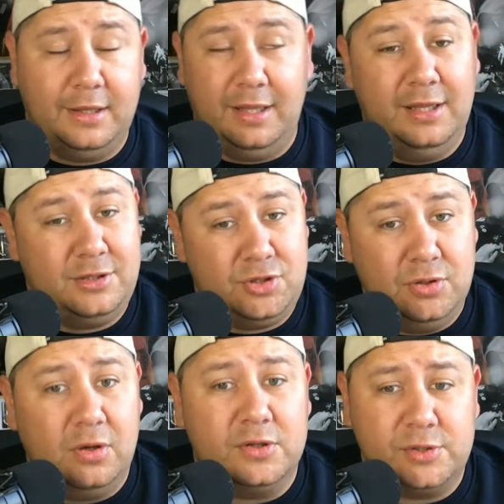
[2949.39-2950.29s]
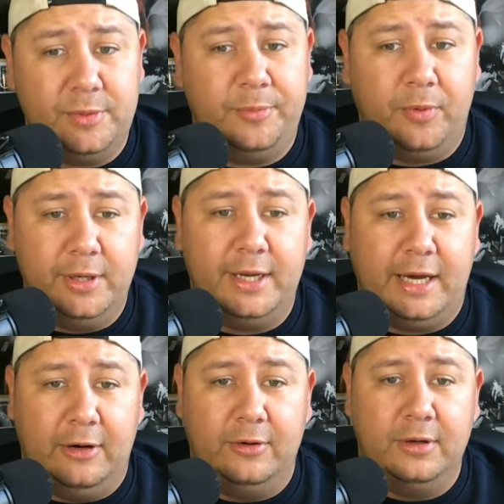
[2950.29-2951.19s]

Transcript: It should also be pointed out,